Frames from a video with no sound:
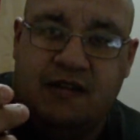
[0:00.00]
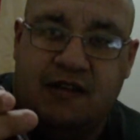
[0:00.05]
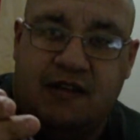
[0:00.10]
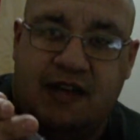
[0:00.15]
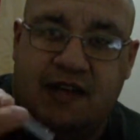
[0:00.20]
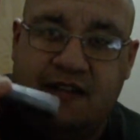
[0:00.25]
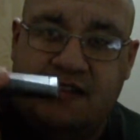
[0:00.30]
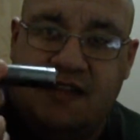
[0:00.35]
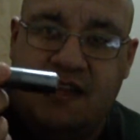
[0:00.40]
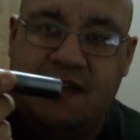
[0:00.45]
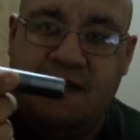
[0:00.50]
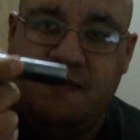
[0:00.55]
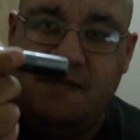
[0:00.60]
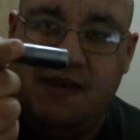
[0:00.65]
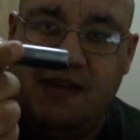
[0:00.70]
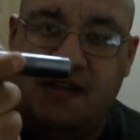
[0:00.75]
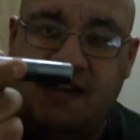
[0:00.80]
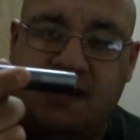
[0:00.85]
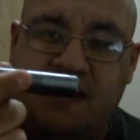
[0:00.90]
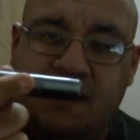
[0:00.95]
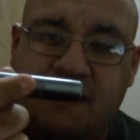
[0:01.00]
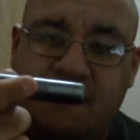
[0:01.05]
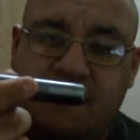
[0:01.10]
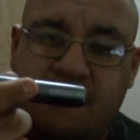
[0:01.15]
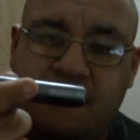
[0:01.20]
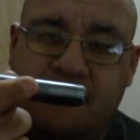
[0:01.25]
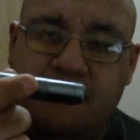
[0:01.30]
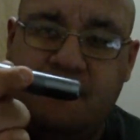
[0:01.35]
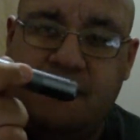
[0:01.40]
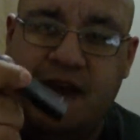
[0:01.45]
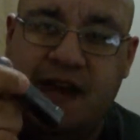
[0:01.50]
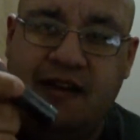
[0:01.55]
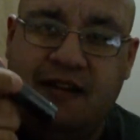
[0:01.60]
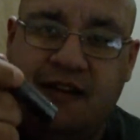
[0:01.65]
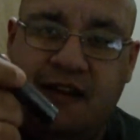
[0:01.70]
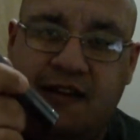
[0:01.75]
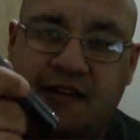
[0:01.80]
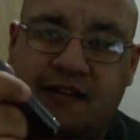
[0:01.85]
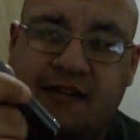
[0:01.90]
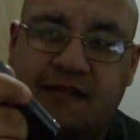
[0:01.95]
It's a mini
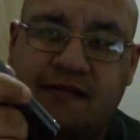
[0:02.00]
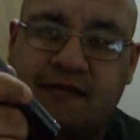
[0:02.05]
Maglite.